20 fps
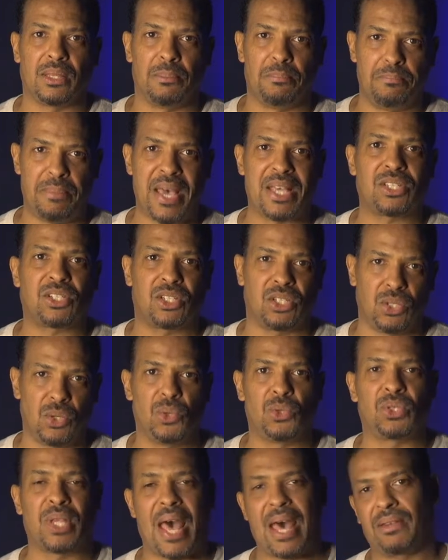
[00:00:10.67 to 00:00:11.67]
best
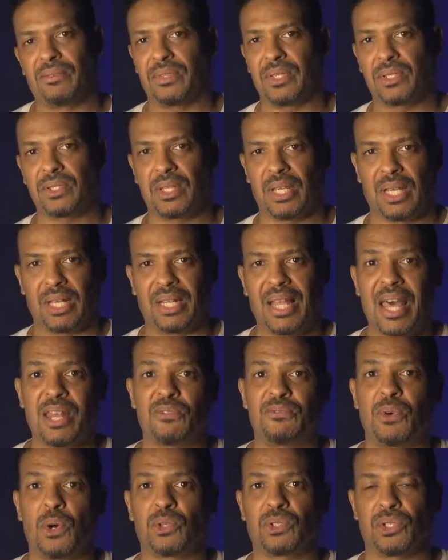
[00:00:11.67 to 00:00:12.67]
use out of this thing. A lot
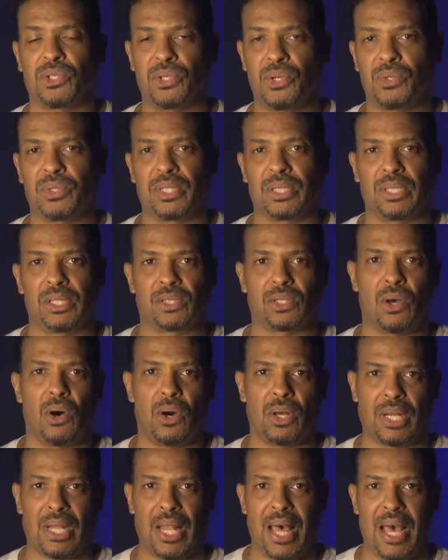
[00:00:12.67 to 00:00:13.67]
of folks are using this
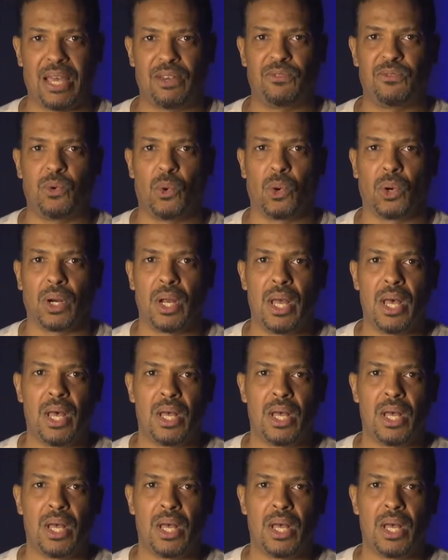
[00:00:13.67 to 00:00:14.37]
online for